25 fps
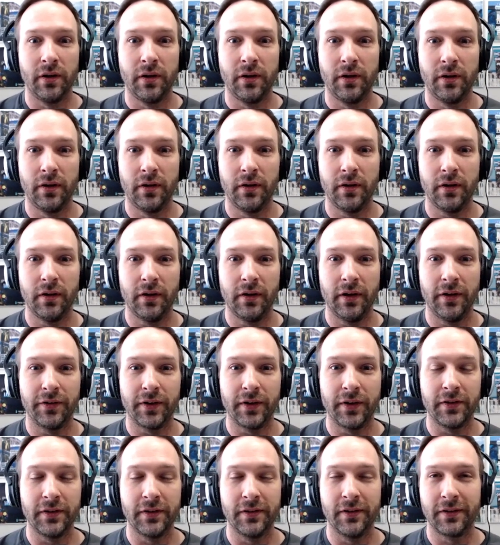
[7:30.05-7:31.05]
Mm-hmm. Uh, as
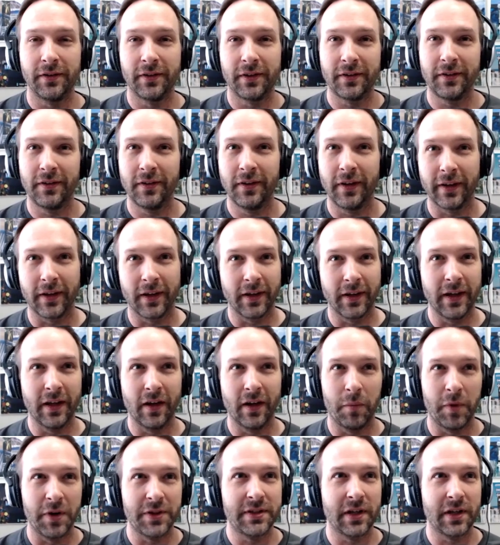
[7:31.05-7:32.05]
I like again on
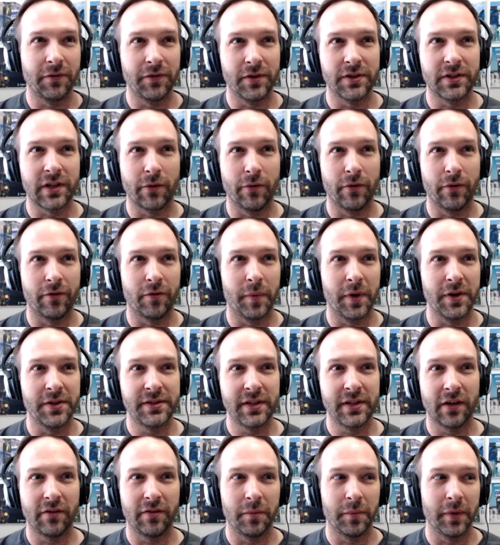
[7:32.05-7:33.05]
my self discovery for
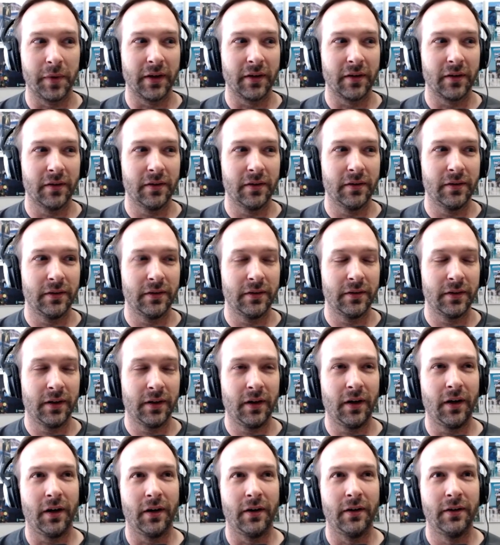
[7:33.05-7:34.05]
myself, I'm like,
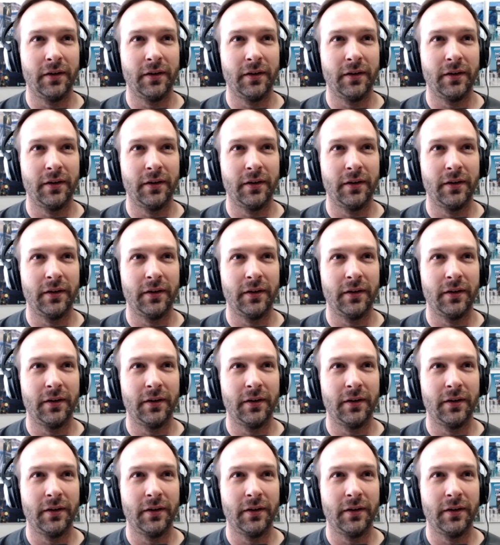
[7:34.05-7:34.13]
huh,